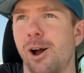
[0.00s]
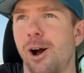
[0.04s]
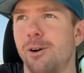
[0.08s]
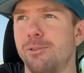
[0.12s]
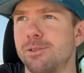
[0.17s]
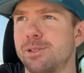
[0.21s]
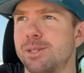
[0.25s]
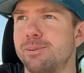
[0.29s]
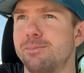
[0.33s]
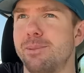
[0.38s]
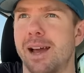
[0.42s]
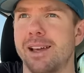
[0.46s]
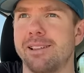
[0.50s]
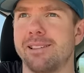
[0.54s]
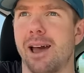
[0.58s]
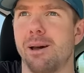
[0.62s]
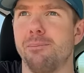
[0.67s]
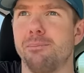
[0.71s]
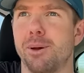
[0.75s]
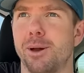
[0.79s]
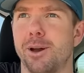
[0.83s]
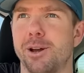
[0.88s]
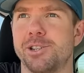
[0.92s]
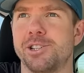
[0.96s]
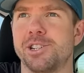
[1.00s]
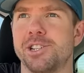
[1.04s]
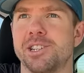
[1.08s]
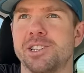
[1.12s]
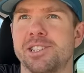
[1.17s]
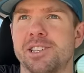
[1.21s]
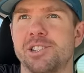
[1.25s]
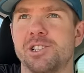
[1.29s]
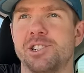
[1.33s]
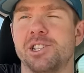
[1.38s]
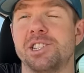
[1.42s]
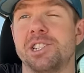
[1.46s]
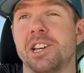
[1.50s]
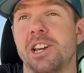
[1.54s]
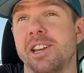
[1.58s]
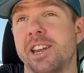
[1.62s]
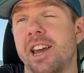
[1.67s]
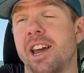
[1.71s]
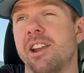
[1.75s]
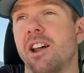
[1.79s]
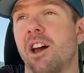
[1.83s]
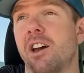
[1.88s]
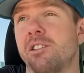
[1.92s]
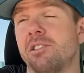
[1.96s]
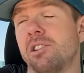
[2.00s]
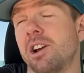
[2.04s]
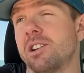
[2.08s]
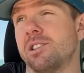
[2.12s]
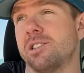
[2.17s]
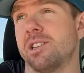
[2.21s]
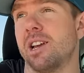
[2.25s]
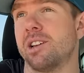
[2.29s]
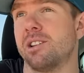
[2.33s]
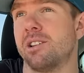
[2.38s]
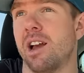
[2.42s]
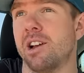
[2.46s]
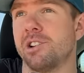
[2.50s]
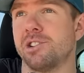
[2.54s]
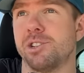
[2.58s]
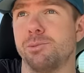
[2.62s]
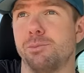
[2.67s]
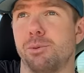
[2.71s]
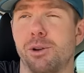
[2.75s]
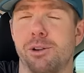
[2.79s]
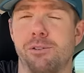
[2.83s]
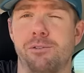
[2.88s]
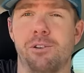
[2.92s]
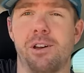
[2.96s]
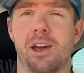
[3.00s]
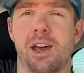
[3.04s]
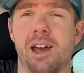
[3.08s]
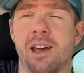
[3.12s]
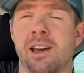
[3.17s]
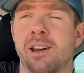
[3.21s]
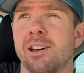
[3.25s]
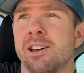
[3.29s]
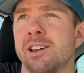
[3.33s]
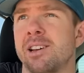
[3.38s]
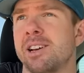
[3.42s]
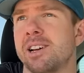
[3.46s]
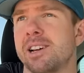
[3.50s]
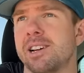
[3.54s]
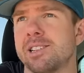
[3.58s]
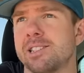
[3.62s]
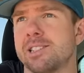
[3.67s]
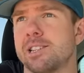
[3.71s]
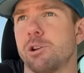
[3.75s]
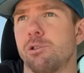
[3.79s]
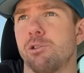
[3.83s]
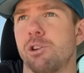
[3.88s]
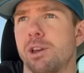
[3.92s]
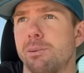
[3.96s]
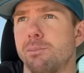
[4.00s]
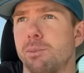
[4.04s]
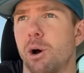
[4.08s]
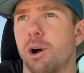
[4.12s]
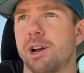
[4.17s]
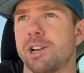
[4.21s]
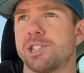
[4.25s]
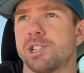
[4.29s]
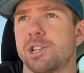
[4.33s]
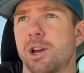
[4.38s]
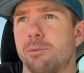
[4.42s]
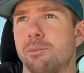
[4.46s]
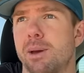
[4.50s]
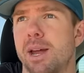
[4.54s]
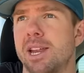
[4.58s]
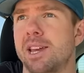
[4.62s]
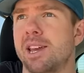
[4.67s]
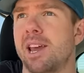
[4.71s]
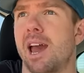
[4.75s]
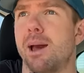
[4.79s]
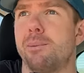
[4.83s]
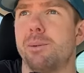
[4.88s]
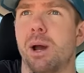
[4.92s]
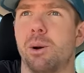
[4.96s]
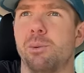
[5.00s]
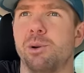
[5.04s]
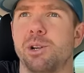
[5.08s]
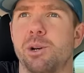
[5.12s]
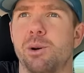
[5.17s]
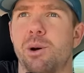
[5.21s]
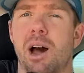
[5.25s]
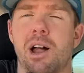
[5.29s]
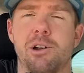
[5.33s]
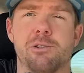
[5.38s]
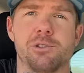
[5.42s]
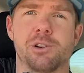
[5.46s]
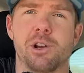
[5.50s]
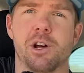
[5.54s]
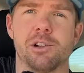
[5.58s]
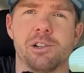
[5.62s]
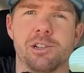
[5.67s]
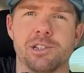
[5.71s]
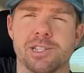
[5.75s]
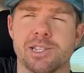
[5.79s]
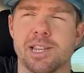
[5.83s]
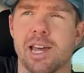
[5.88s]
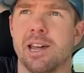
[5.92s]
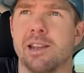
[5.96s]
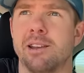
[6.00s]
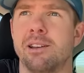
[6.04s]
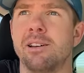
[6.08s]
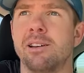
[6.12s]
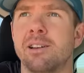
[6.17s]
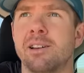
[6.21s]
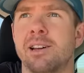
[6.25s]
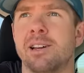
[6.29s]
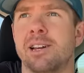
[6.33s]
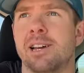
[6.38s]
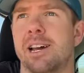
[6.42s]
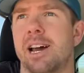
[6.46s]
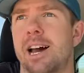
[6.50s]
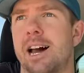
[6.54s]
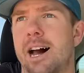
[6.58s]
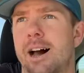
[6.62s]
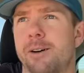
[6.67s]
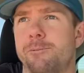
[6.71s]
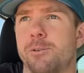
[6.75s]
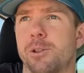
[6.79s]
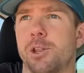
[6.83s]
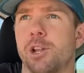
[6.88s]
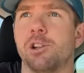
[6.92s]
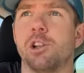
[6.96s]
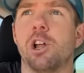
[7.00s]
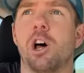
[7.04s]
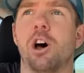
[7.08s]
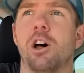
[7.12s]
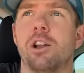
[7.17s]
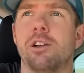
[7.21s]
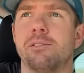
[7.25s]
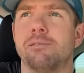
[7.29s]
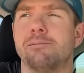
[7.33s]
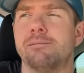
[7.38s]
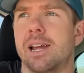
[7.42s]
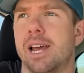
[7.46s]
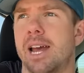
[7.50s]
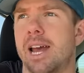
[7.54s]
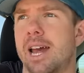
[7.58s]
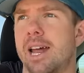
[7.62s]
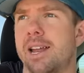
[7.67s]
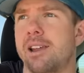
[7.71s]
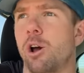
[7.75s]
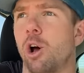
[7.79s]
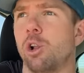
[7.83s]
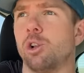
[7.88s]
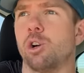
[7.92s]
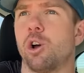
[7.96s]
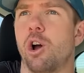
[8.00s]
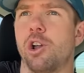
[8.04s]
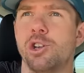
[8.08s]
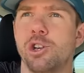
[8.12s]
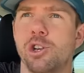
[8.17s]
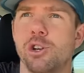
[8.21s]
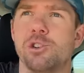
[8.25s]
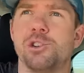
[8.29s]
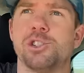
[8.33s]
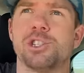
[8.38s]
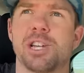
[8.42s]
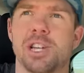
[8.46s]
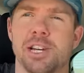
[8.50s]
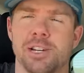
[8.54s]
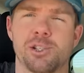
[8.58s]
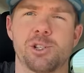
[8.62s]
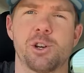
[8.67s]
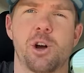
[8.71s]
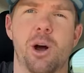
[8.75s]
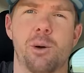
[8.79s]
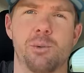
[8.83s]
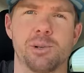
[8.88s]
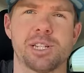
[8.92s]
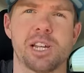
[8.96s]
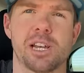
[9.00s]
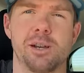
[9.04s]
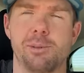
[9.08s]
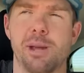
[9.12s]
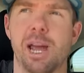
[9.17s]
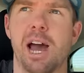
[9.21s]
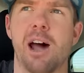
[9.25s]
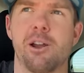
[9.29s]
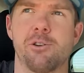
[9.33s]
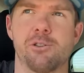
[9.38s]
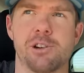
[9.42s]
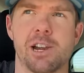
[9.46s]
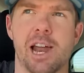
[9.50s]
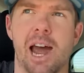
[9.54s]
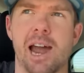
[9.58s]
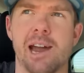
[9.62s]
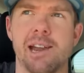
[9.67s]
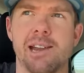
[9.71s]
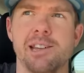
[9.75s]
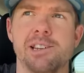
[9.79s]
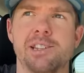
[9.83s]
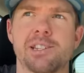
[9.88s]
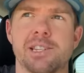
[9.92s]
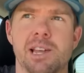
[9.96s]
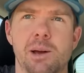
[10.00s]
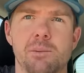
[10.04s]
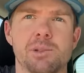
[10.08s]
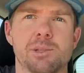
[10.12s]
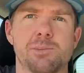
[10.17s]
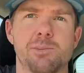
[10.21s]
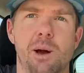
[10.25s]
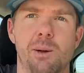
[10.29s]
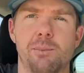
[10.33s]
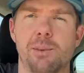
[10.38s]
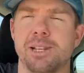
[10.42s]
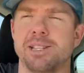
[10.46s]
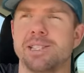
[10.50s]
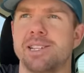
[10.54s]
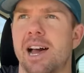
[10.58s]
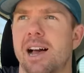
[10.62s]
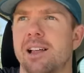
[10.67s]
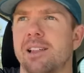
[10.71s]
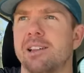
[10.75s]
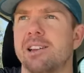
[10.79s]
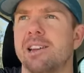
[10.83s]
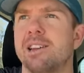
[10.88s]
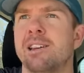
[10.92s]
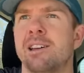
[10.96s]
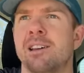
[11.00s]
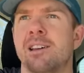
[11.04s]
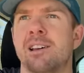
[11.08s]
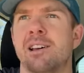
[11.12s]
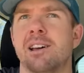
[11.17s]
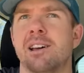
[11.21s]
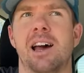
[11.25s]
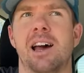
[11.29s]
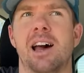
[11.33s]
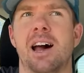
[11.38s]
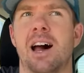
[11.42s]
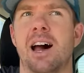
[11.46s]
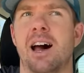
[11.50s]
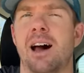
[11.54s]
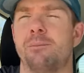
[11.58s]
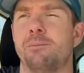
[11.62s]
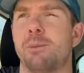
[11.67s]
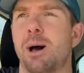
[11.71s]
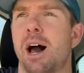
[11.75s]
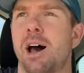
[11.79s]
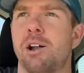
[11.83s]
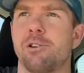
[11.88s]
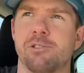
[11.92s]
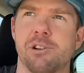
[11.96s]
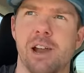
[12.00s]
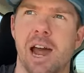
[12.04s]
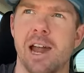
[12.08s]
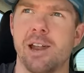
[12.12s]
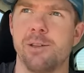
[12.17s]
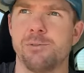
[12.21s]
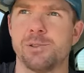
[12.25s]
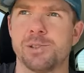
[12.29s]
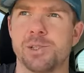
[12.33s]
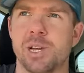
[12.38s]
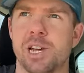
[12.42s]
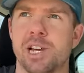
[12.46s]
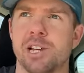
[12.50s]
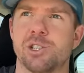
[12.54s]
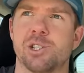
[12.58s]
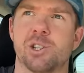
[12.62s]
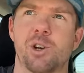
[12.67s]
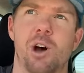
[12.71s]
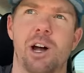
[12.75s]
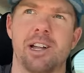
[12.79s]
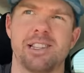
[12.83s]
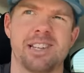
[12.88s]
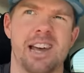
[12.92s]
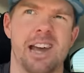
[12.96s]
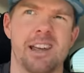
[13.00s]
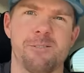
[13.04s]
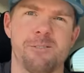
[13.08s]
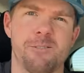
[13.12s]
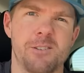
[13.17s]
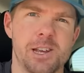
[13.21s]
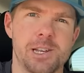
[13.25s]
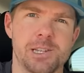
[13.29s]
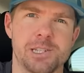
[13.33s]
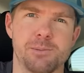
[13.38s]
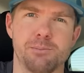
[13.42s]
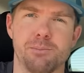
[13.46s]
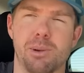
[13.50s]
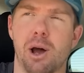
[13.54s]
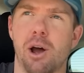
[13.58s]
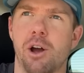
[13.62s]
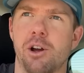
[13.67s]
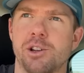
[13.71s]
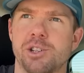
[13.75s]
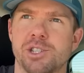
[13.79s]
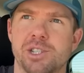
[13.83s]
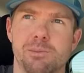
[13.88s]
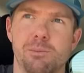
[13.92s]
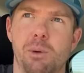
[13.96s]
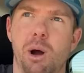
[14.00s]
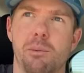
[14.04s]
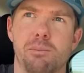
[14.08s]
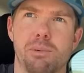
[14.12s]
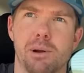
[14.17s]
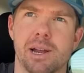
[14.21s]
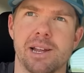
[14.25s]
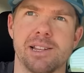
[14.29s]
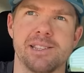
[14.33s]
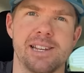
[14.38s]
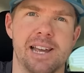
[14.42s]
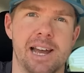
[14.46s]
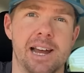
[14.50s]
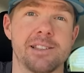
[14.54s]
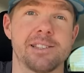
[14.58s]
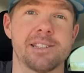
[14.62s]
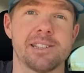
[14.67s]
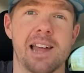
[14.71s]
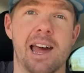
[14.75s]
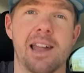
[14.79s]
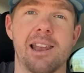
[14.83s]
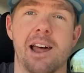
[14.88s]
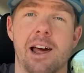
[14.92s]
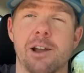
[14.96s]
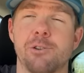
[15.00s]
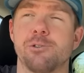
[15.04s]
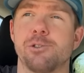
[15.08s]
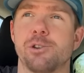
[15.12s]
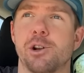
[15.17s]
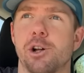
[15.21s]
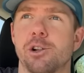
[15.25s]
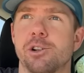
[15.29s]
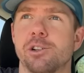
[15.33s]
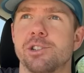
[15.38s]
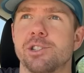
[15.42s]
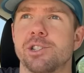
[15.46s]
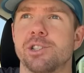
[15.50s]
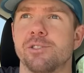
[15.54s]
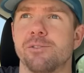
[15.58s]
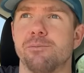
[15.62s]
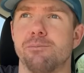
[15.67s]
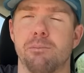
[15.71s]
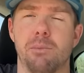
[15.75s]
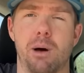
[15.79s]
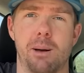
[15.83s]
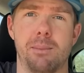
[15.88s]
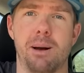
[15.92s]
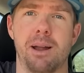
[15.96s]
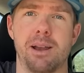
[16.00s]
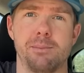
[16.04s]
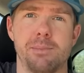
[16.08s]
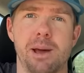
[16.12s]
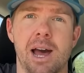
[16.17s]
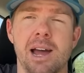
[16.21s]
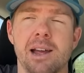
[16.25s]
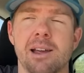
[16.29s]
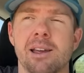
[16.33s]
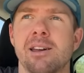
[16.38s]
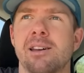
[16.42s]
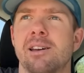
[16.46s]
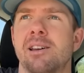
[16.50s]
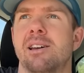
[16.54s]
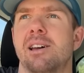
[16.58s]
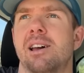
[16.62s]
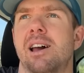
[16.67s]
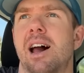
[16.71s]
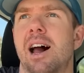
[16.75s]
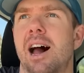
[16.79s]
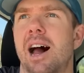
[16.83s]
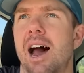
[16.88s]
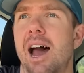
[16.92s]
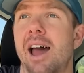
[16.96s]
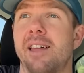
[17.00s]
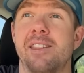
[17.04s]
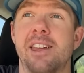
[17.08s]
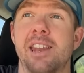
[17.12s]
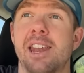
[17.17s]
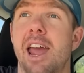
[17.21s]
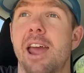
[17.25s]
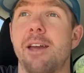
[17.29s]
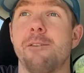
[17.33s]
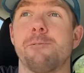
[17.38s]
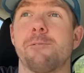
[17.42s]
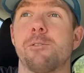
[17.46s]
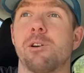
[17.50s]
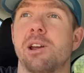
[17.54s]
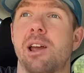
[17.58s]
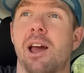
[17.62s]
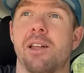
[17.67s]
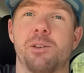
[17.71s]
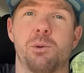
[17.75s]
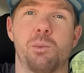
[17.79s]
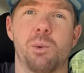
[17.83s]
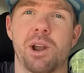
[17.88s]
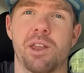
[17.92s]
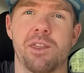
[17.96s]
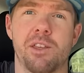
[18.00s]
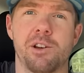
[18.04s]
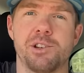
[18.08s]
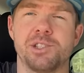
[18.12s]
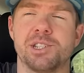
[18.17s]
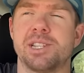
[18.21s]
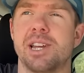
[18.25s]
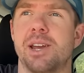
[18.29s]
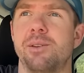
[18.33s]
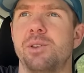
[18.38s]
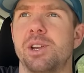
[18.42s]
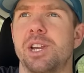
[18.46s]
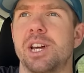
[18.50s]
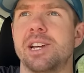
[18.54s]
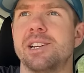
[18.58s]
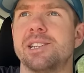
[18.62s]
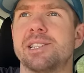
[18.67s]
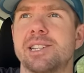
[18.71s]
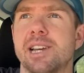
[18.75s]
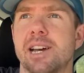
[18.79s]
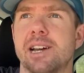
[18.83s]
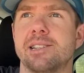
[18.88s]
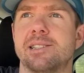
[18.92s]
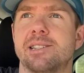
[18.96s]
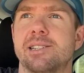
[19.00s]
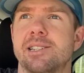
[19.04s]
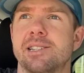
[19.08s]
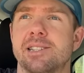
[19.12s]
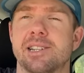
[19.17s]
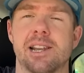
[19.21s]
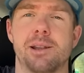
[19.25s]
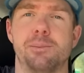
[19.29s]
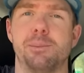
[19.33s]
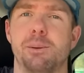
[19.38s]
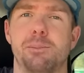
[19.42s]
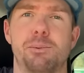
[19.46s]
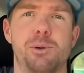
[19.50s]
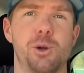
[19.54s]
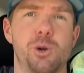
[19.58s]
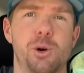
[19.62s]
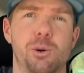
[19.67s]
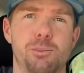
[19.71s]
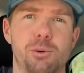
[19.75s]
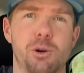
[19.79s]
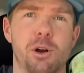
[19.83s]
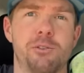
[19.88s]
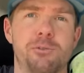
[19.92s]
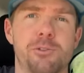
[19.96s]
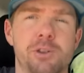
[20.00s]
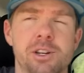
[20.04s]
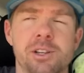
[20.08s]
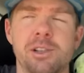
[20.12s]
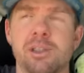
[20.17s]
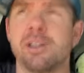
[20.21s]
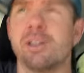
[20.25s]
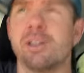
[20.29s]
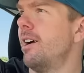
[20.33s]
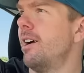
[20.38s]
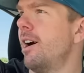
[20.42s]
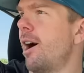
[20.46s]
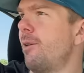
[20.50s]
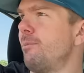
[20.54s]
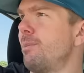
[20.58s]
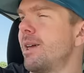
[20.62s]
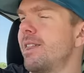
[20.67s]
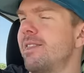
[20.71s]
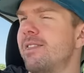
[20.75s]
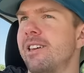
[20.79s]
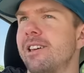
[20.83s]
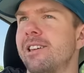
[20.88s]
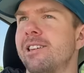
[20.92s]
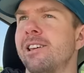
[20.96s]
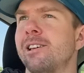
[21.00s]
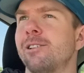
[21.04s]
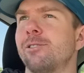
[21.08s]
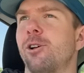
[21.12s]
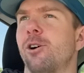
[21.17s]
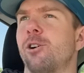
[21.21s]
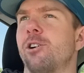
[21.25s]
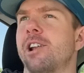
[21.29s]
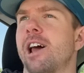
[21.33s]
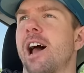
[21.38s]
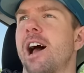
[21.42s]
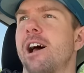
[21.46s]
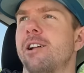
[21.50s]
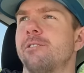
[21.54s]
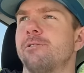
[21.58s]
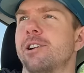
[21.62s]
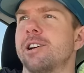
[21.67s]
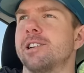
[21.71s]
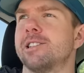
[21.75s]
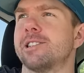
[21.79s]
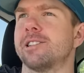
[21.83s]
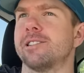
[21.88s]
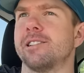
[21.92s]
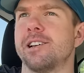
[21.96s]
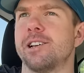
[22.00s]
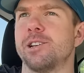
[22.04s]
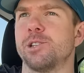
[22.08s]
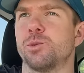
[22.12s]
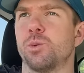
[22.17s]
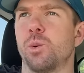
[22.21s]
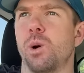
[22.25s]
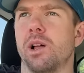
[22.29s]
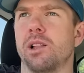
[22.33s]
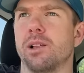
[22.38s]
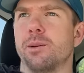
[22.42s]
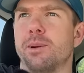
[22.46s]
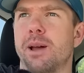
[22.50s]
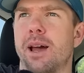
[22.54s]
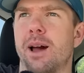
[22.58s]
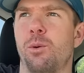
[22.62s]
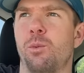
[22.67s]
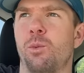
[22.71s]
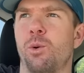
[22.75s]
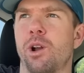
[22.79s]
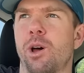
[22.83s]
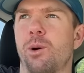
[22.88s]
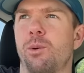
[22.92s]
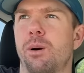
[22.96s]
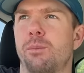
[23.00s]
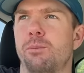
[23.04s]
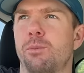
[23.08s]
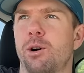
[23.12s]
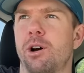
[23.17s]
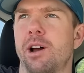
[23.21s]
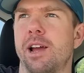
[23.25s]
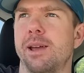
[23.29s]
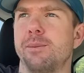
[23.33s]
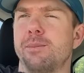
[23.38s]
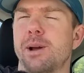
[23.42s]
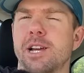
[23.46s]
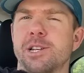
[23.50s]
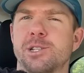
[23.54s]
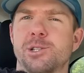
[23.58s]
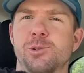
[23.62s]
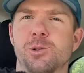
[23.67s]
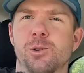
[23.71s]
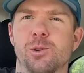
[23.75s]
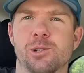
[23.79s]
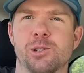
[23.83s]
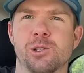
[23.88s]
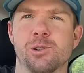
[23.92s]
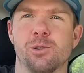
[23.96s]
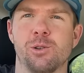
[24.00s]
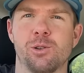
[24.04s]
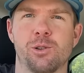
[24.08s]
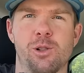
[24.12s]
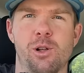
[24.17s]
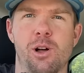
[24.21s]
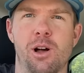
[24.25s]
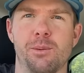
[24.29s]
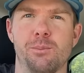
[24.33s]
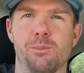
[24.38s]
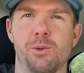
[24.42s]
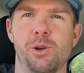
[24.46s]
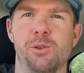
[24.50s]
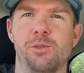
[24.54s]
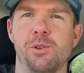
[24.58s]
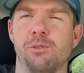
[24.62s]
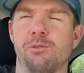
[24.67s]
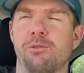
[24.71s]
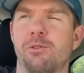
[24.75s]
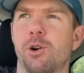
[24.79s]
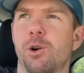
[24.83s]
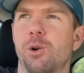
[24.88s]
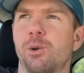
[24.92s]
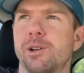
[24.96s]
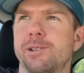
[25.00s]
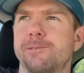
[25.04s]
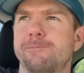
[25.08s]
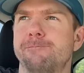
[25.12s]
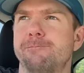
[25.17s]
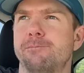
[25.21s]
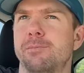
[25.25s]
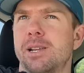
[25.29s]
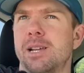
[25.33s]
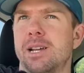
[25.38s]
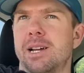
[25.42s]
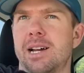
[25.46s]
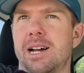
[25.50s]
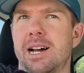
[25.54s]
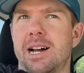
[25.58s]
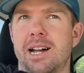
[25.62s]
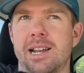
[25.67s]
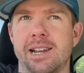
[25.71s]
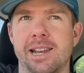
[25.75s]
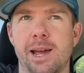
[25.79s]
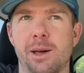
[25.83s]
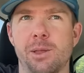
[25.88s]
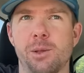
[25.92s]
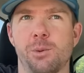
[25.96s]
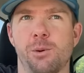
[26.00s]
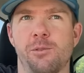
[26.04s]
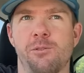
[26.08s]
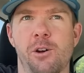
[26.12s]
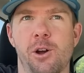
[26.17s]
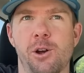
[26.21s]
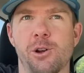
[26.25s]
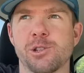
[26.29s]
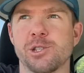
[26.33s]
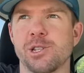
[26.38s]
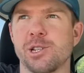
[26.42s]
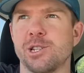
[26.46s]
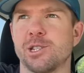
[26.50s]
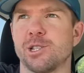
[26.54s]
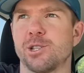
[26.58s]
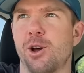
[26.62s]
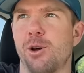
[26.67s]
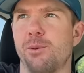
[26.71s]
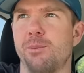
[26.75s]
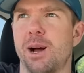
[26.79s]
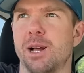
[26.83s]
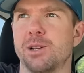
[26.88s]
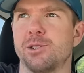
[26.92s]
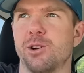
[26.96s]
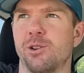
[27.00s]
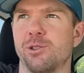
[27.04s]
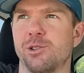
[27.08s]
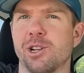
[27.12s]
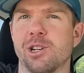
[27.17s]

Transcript: obviously make that purchase. And she said, Yeah, no, that's actually pretty fair. Considering you're buying so many, how about we do $100 then uh, for the lot? And oh, look, I knew CSI was going to be 180, so that was my mentality um, 180 for CSI, take fees and post, it might bring it down to that $100 of my money back. Uh, and then every other one of those DVD sets is going to be pure profit. I've been thinking long and hard recently as well about what I want my eBay store to look like moving forward. Uh, now that we're focusing so much on